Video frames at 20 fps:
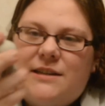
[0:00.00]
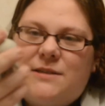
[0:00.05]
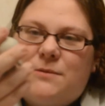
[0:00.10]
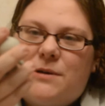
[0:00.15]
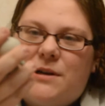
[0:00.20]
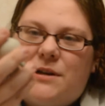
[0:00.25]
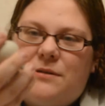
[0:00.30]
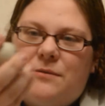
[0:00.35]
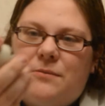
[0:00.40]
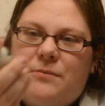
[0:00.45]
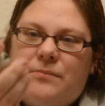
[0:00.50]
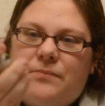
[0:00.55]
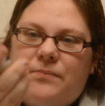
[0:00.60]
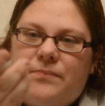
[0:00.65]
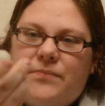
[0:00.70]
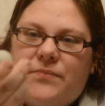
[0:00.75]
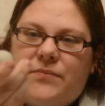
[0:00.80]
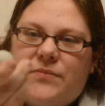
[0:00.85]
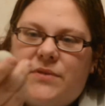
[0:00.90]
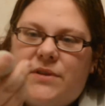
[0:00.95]
as well.
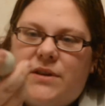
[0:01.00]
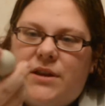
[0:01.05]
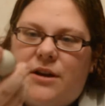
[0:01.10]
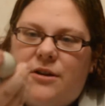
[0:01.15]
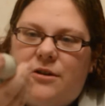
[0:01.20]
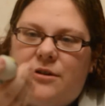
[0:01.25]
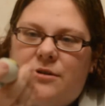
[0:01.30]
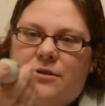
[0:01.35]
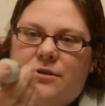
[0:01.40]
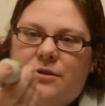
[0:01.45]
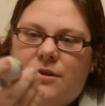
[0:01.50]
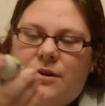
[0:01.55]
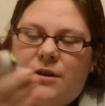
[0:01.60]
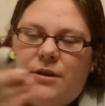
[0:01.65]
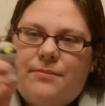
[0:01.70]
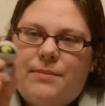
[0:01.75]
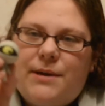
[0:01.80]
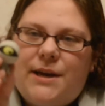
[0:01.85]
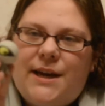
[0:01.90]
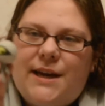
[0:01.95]
So,
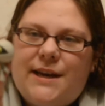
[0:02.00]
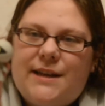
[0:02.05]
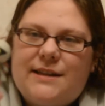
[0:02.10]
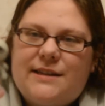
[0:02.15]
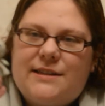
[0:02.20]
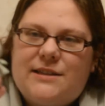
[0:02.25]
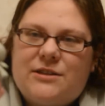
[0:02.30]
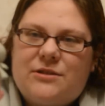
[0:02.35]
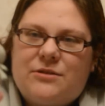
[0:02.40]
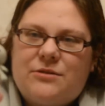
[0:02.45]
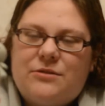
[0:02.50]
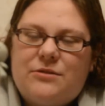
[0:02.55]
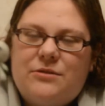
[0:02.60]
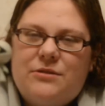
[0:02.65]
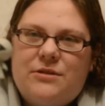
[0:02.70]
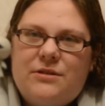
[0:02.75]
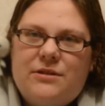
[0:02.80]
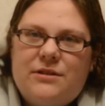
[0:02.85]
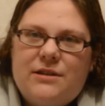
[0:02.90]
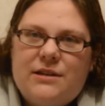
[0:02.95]
but hey, that's
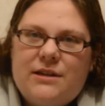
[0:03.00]
cool.